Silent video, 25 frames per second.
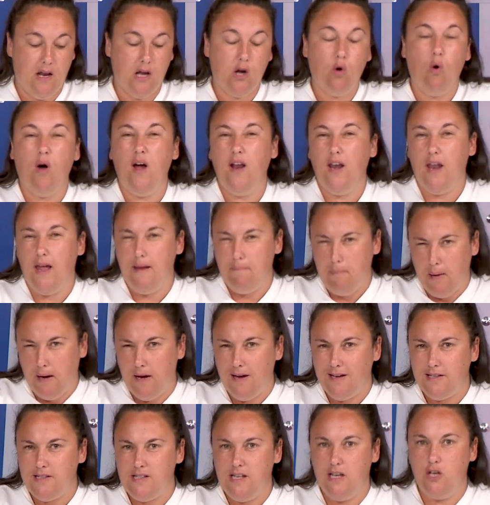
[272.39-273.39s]
I quite like
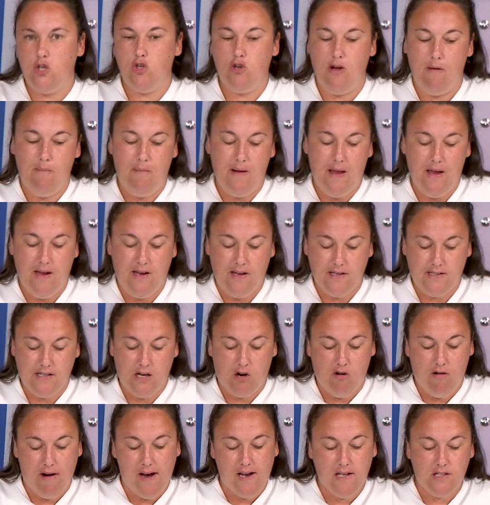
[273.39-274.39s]
personally a dribbling because
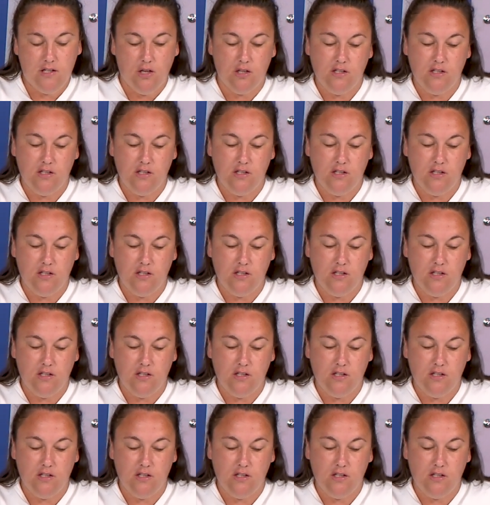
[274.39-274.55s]
it creates